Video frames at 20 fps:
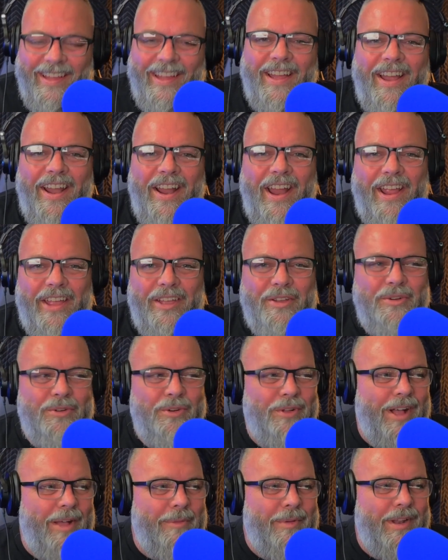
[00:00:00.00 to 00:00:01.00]
All right,
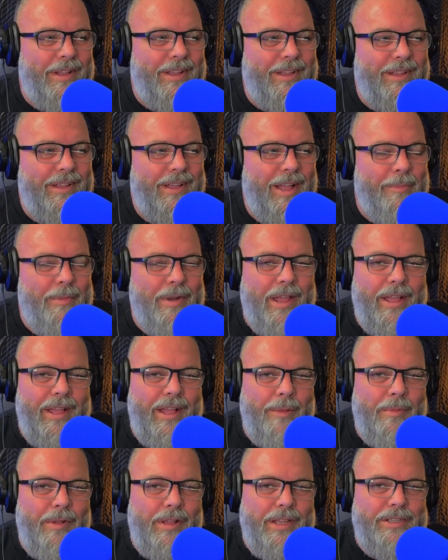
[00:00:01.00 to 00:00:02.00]
cool. I'm
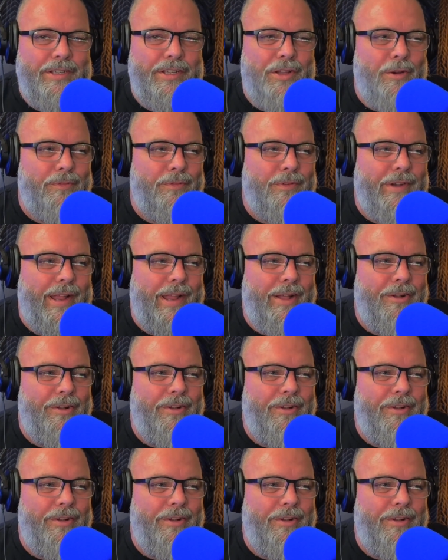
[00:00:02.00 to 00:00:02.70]
gonna let you go for now,